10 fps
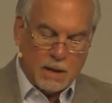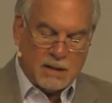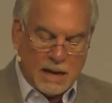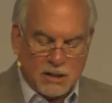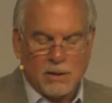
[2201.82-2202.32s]

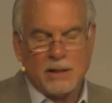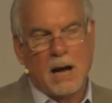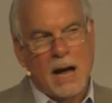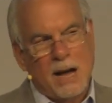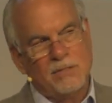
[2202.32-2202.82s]
Daniel had
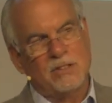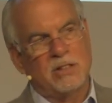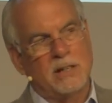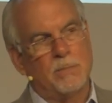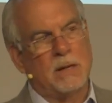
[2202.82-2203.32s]

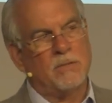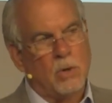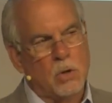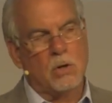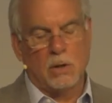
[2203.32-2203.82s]
obviously been
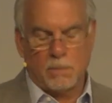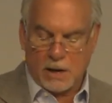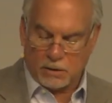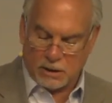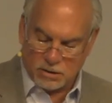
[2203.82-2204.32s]
vocal
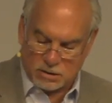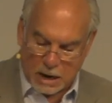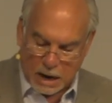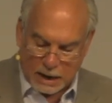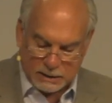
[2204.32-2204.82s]
about his
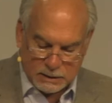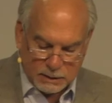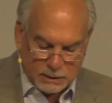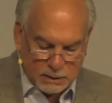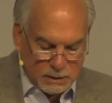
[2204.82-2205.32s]
God
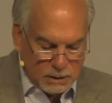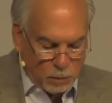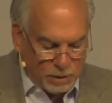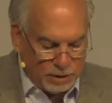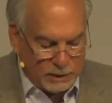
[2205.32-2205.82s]

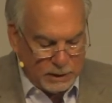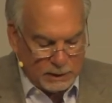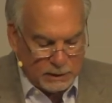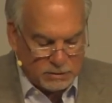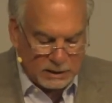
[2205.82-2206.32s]
with the
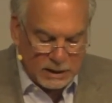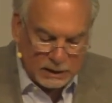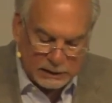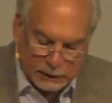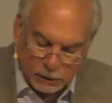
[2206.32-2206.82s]
king, as the
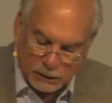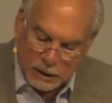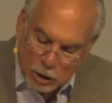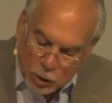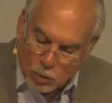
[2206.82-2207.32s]
king clearly
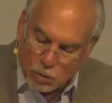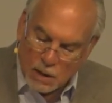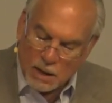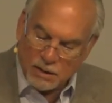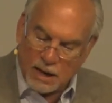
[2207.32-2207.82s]
knew
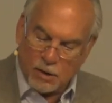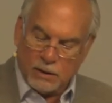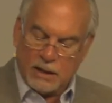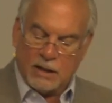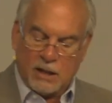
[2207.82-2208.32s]
not
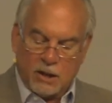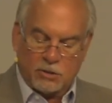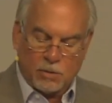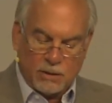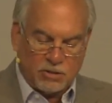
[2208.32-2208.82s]
only the
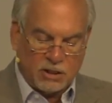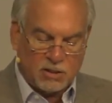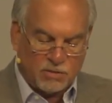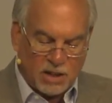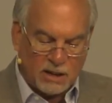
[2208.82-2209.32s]
characteristics
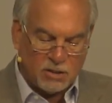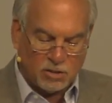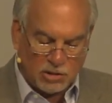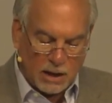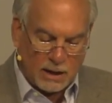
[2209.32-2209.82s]
of
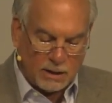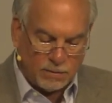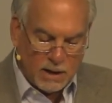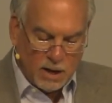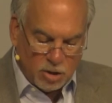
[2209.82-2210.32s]
Daniel's
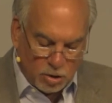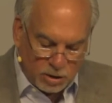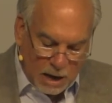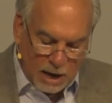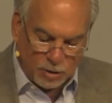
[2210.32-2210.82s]
life, your
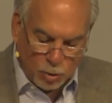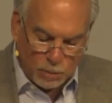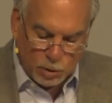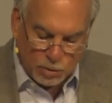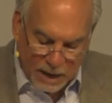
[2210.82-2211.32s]
God
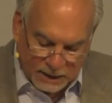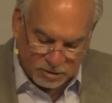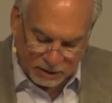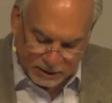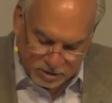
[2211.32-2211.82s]
whom you
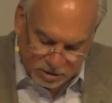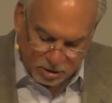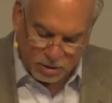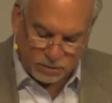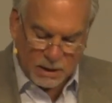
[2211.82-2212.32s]
constantly
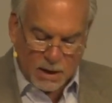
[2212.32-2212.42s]
serve,